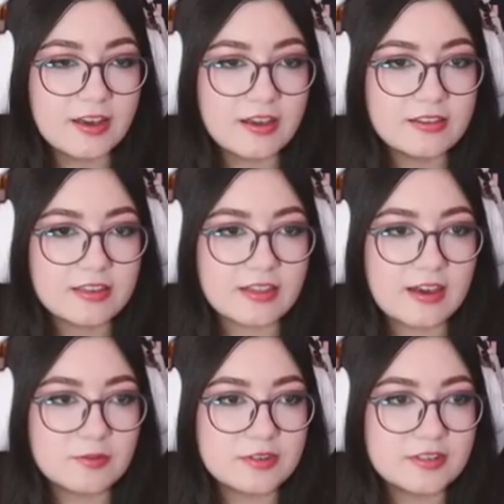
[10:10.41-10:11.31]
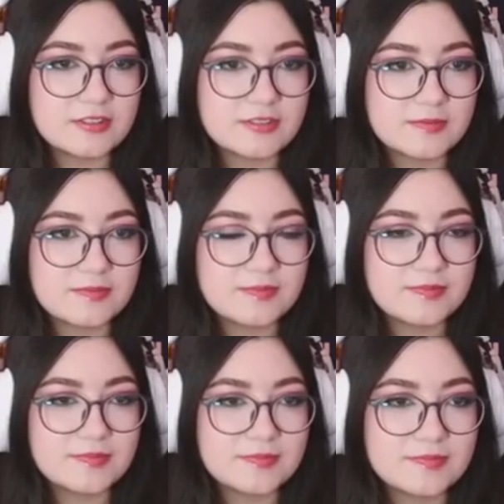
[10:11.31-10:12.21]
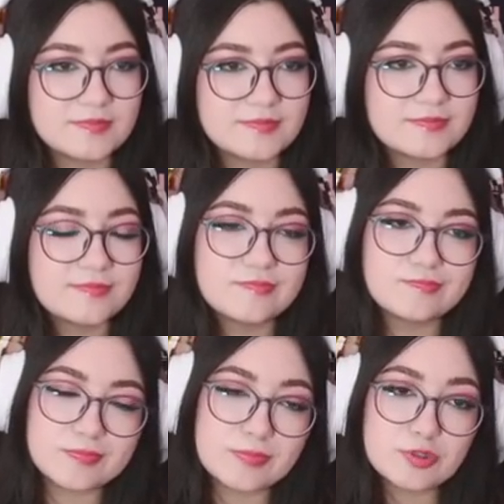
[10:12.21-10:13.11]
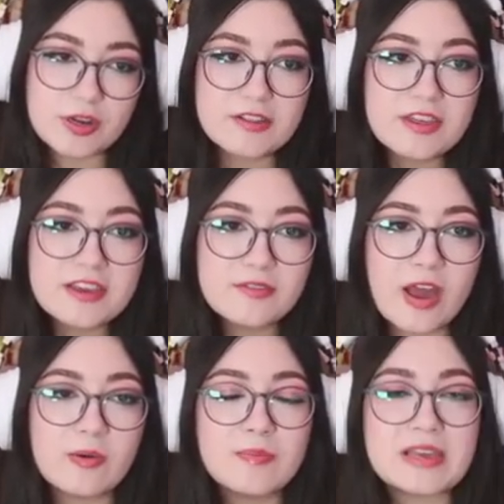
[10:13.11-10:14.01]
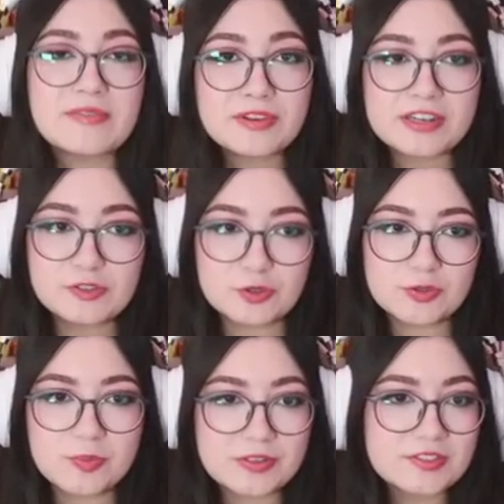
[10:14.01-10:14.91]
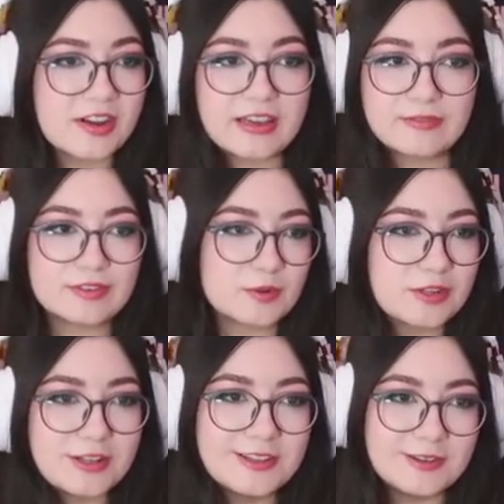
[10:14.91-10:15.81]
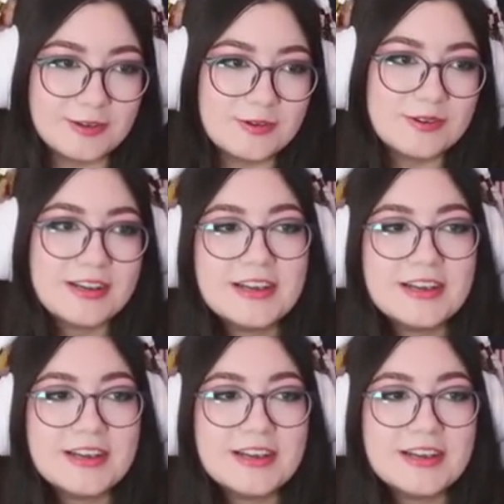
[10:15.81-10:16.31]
I like that one. I'm trying to think of how I'm even going to do the build and I have no clue.